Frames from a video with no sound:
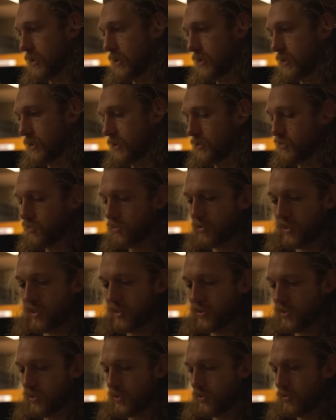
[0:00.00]
it, it's, just,
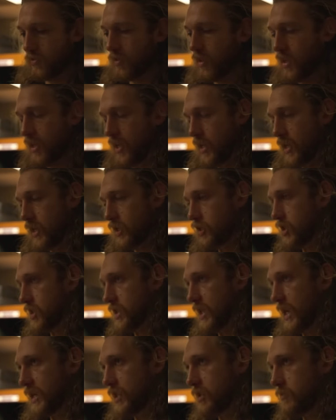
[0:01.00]
it's just it's just
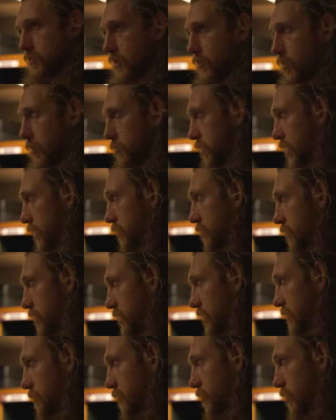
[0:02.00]
nice to be able to play with a
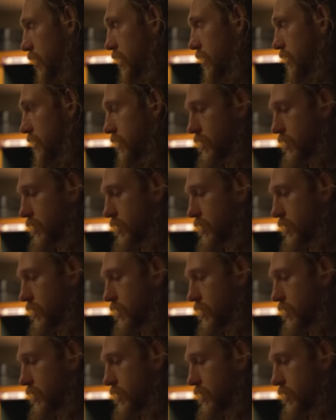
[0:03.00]
deep threat.